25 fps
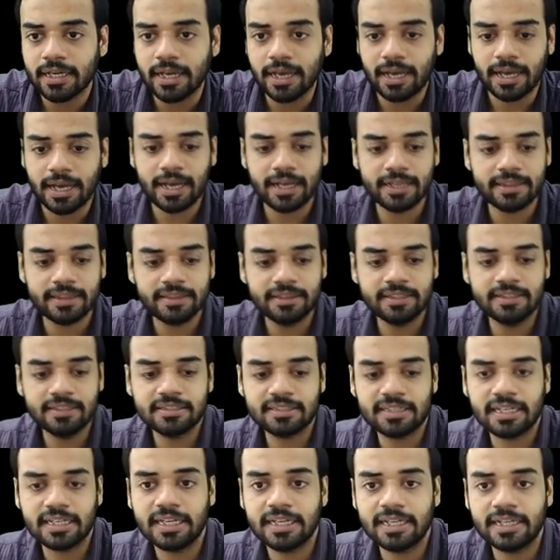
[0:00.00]
And this
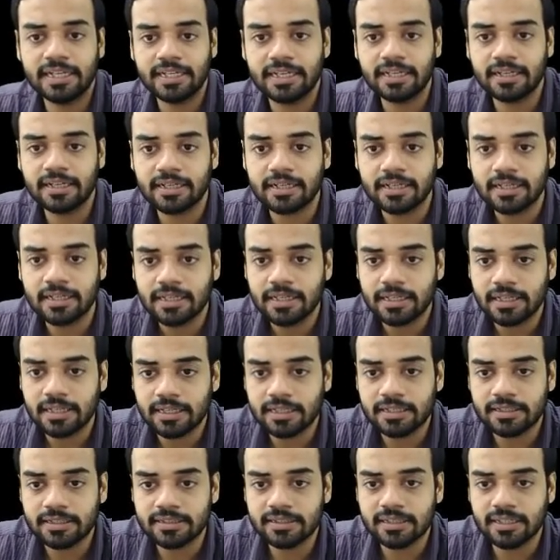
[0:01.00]
area
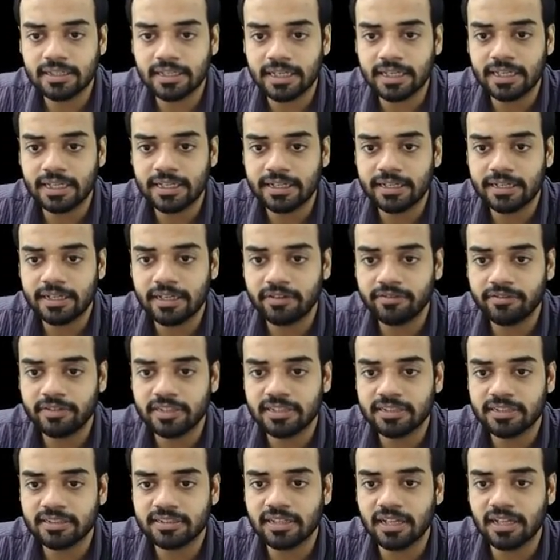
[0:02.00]
is the area which
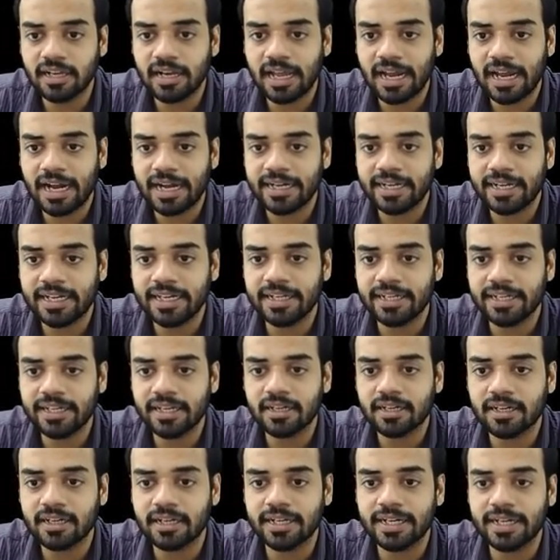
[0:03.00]
is the land
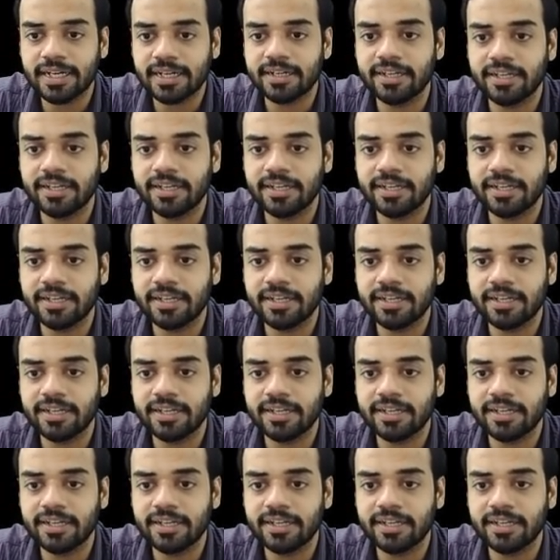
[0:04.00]
area, correct?